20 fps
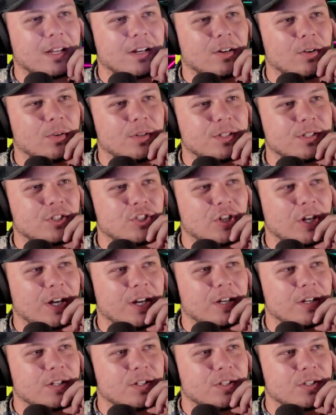always
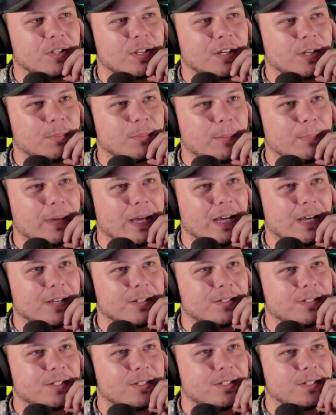change like my
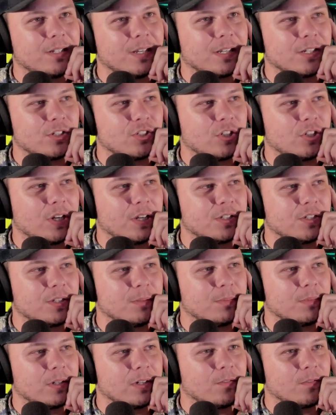pants. I can change
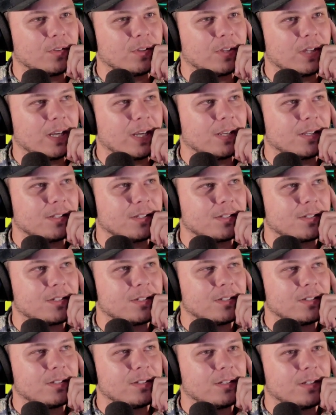them to different things.
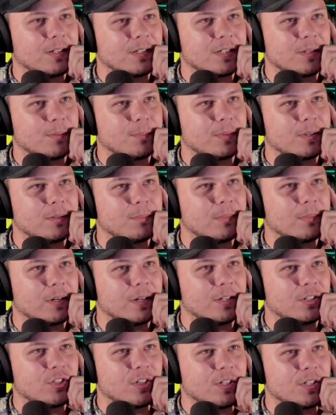Like some of them
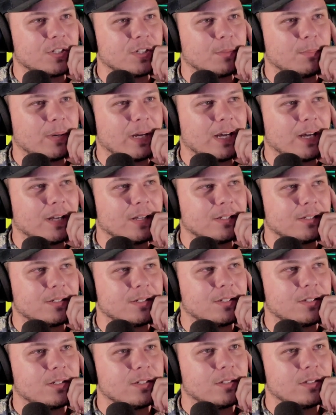change the pants.
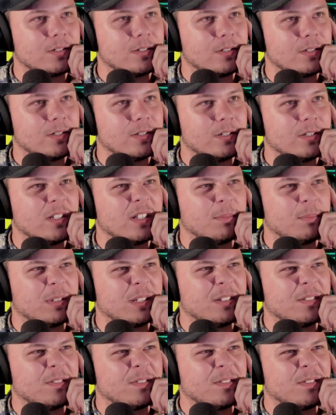
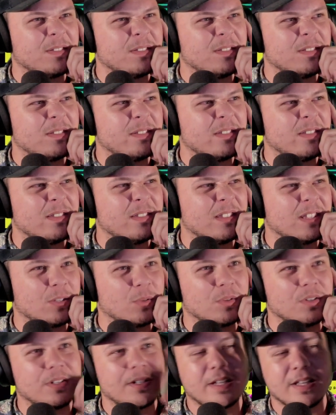The
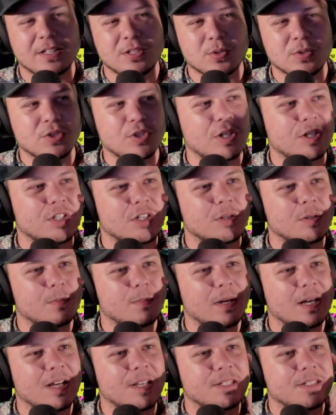one, yeah, this one changes the
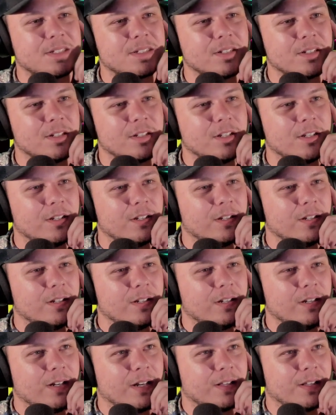pants.
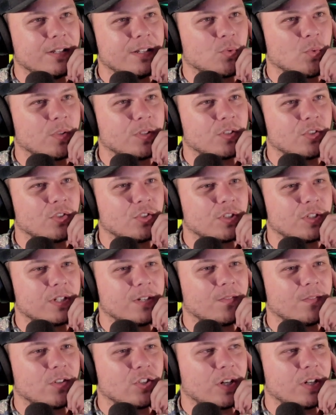These ones are just
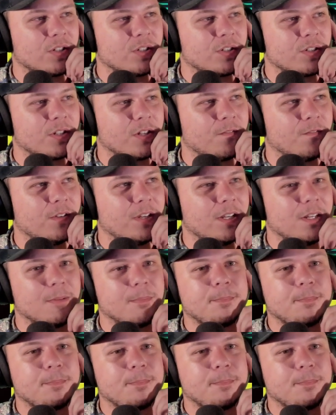different changes to the feet.